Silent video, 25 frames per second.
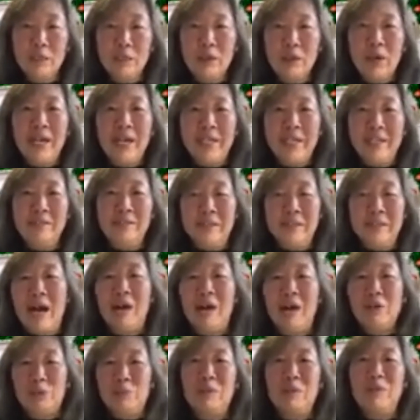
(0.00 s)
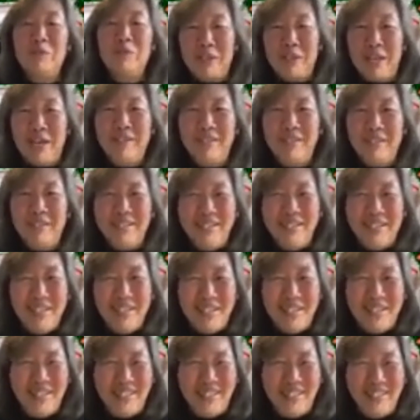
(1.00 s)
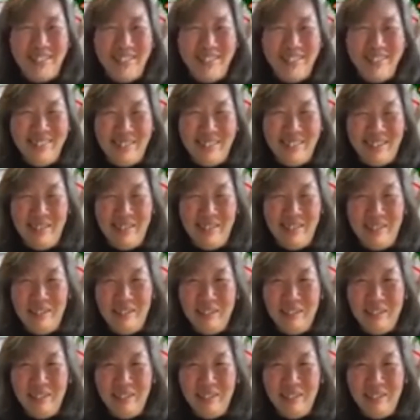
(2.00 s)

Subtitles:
So I will speak for that. Yeah.